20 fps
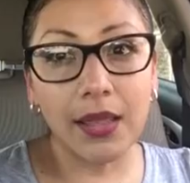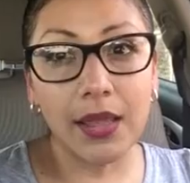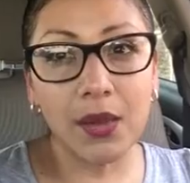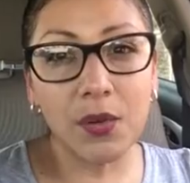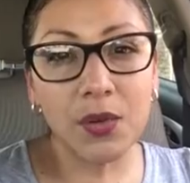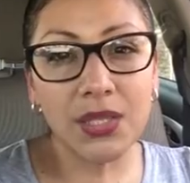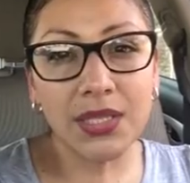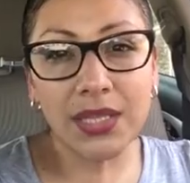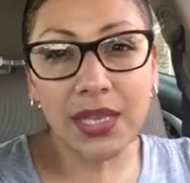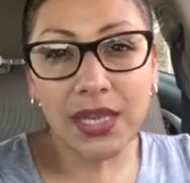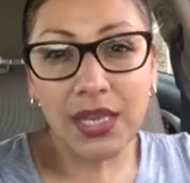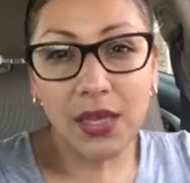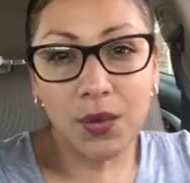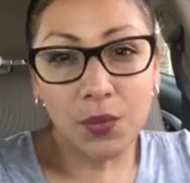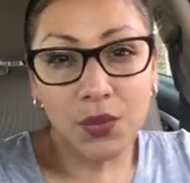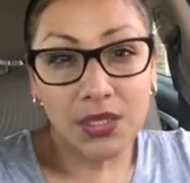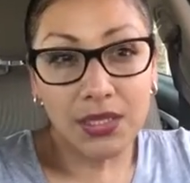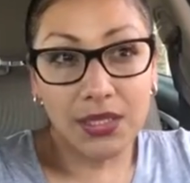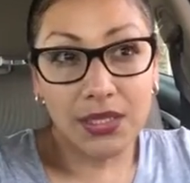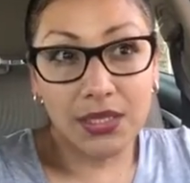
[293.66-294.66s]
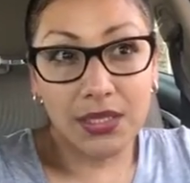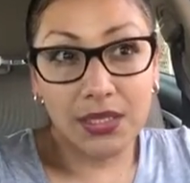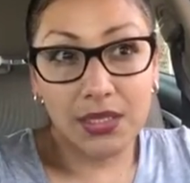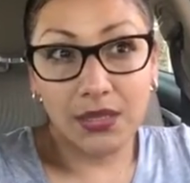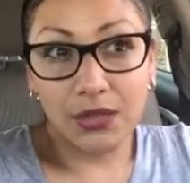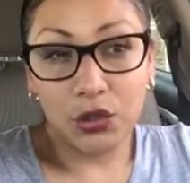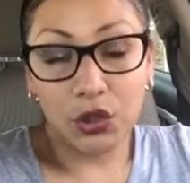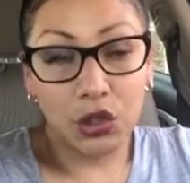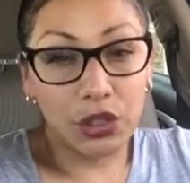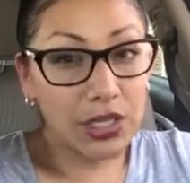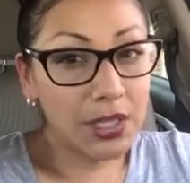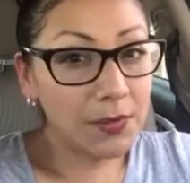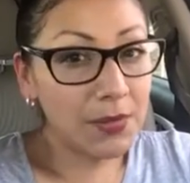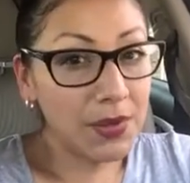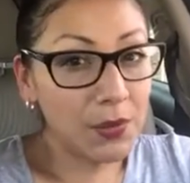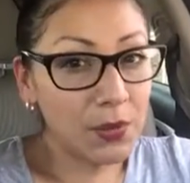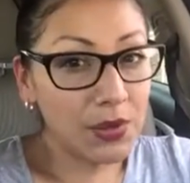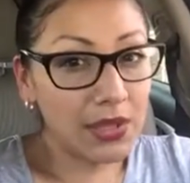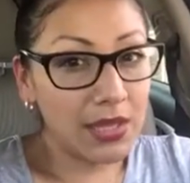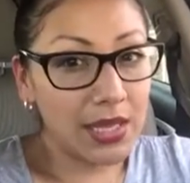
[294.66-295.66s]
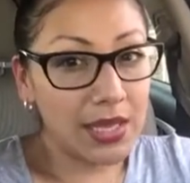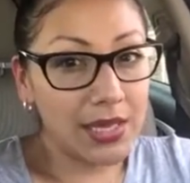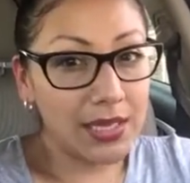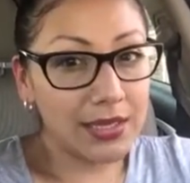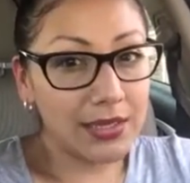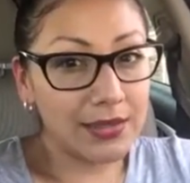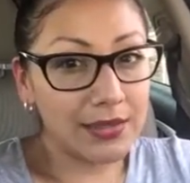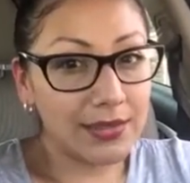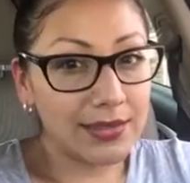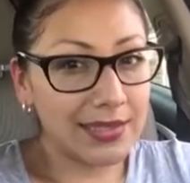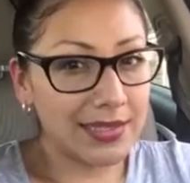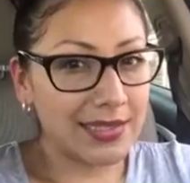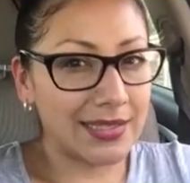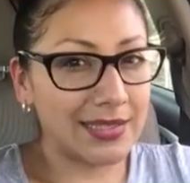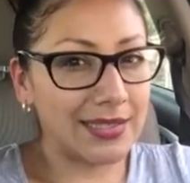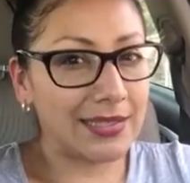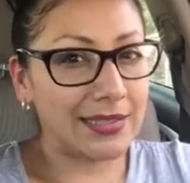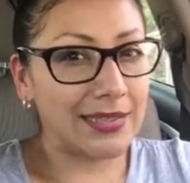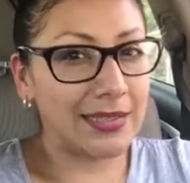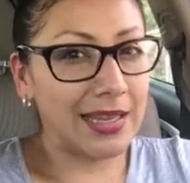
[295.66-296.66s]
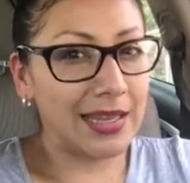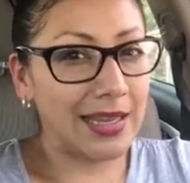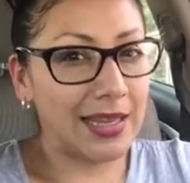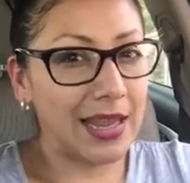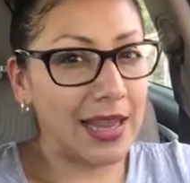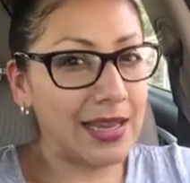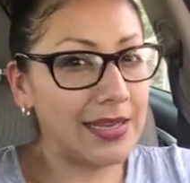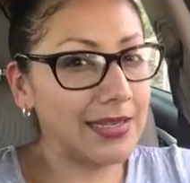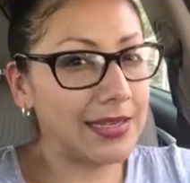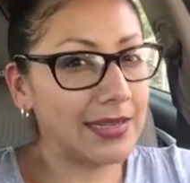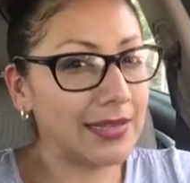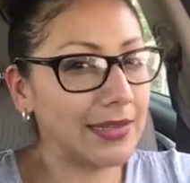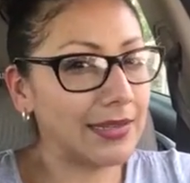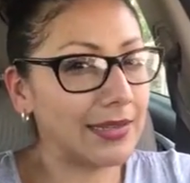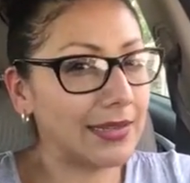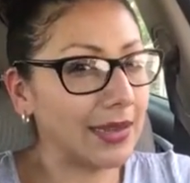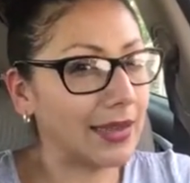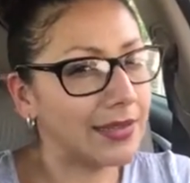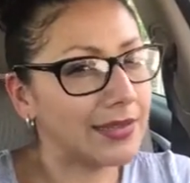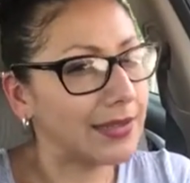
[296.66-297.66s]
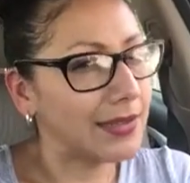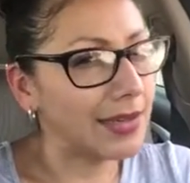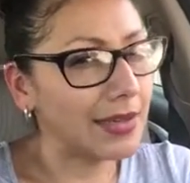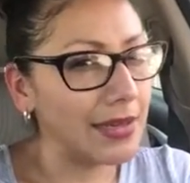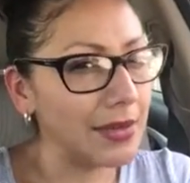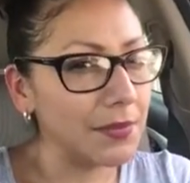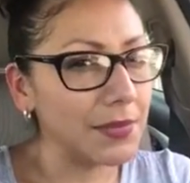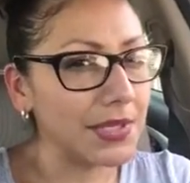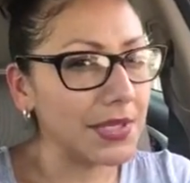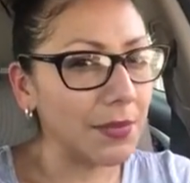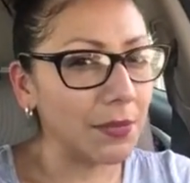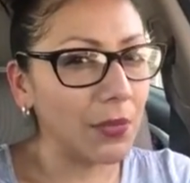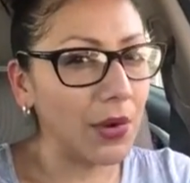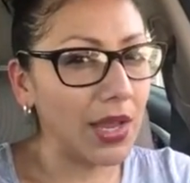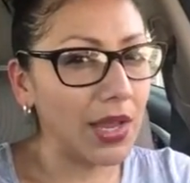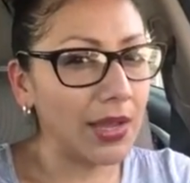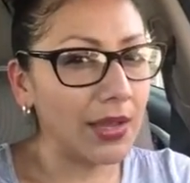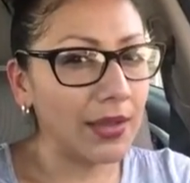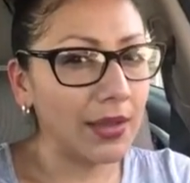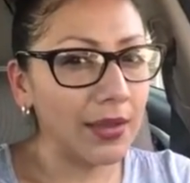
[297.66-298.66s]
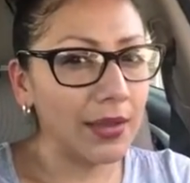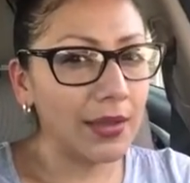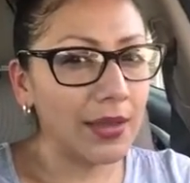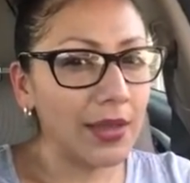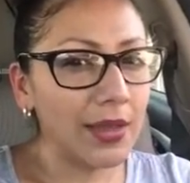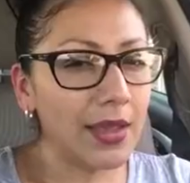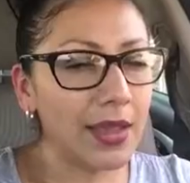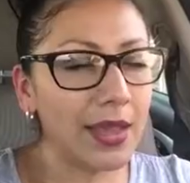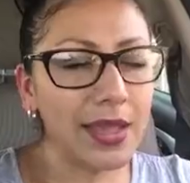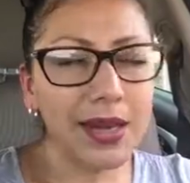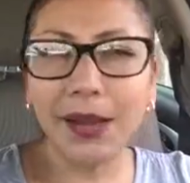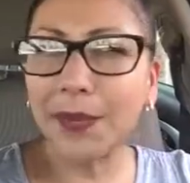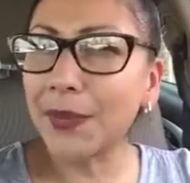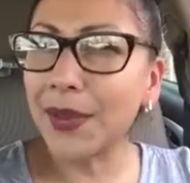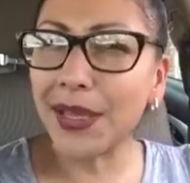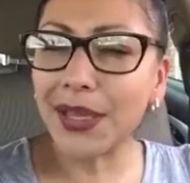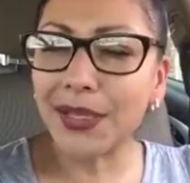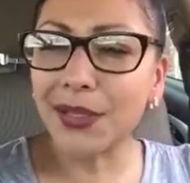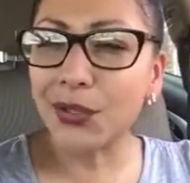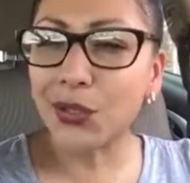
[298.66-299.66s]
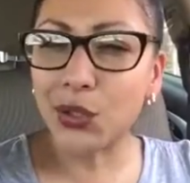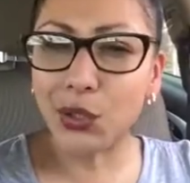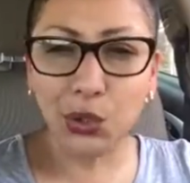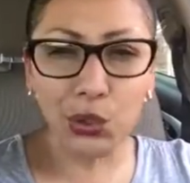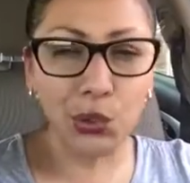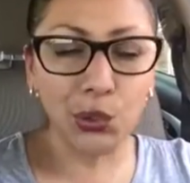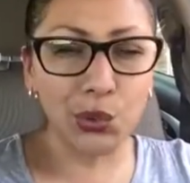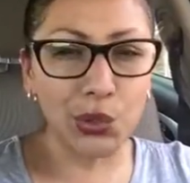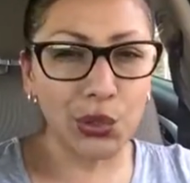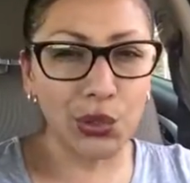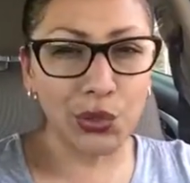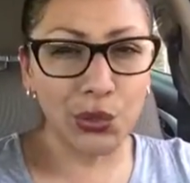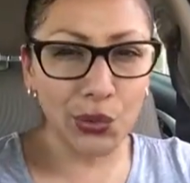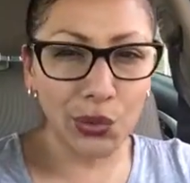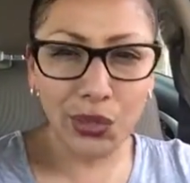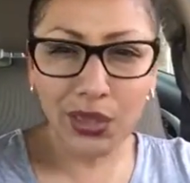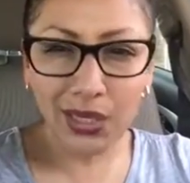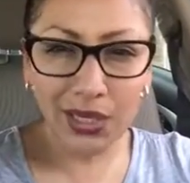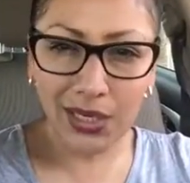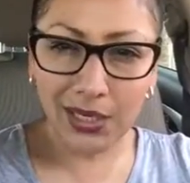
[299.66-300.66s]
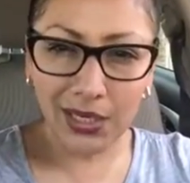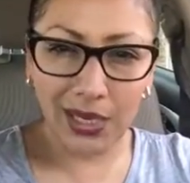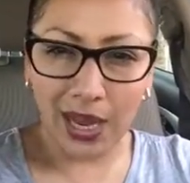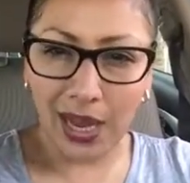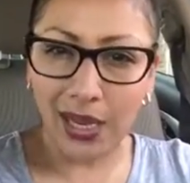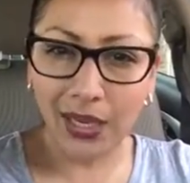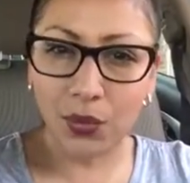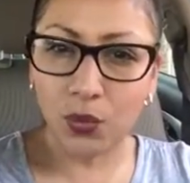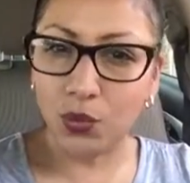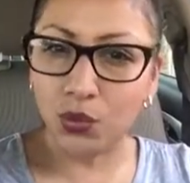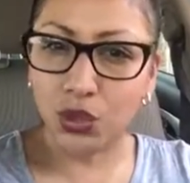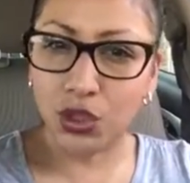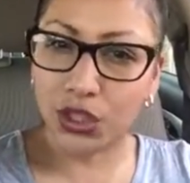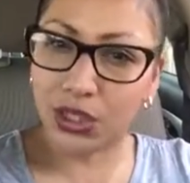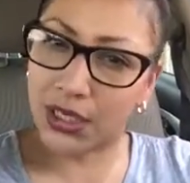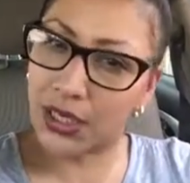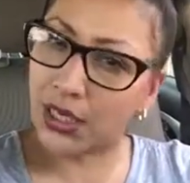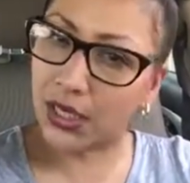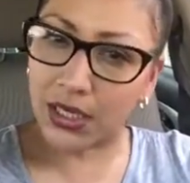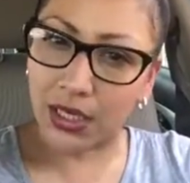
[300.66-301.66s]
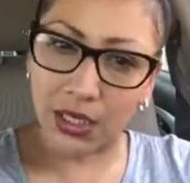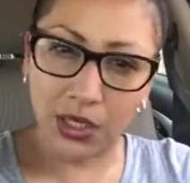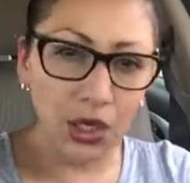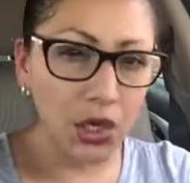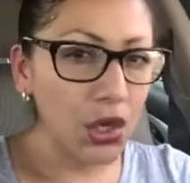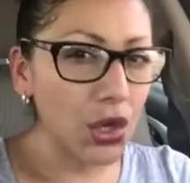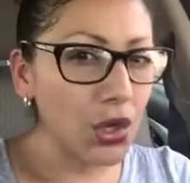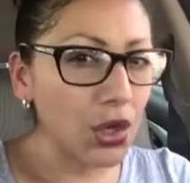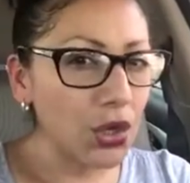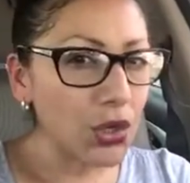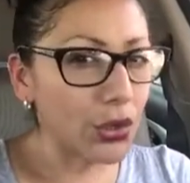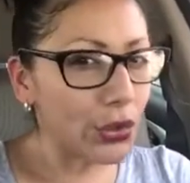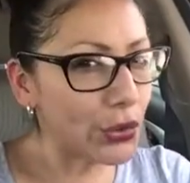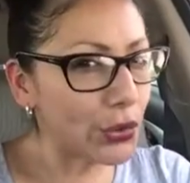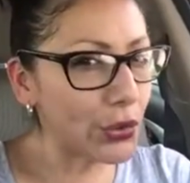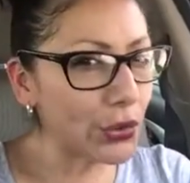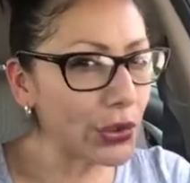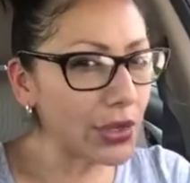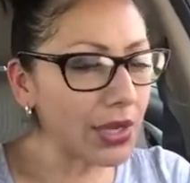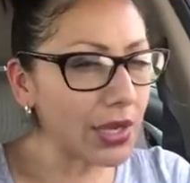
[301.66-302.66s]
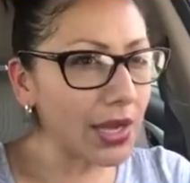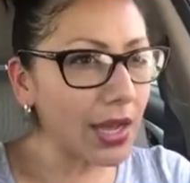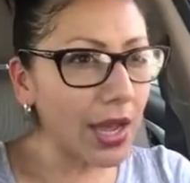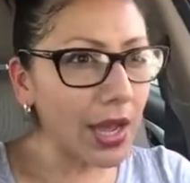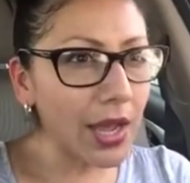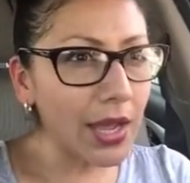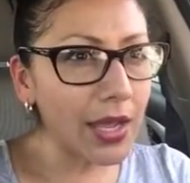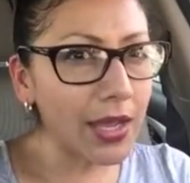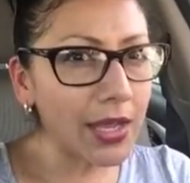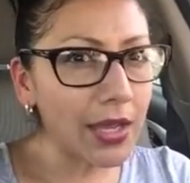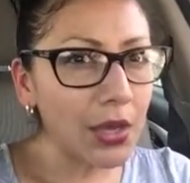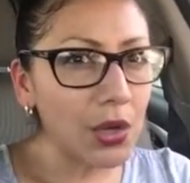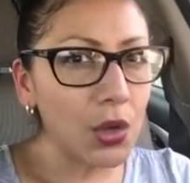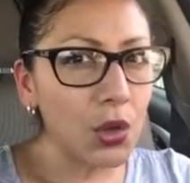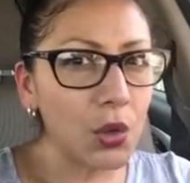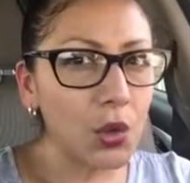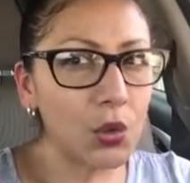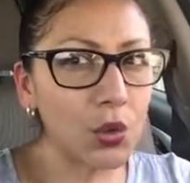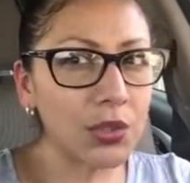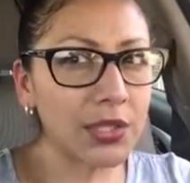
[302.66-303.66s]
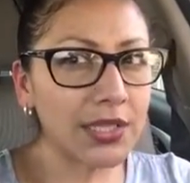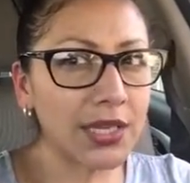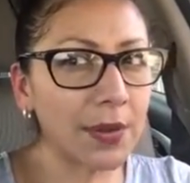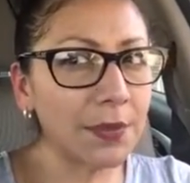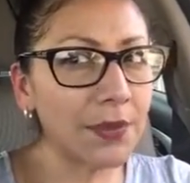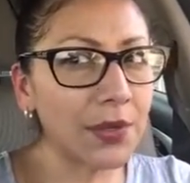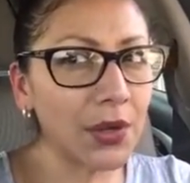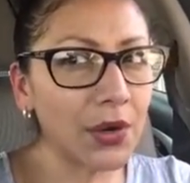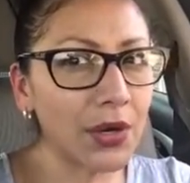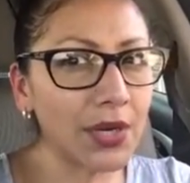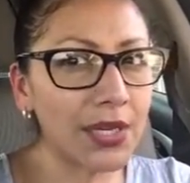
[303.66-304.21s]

It was like he would look at me with like, just like I disgusted him some way. And I'm like, dude, you're the guy who cheated. You're the guy who stepped out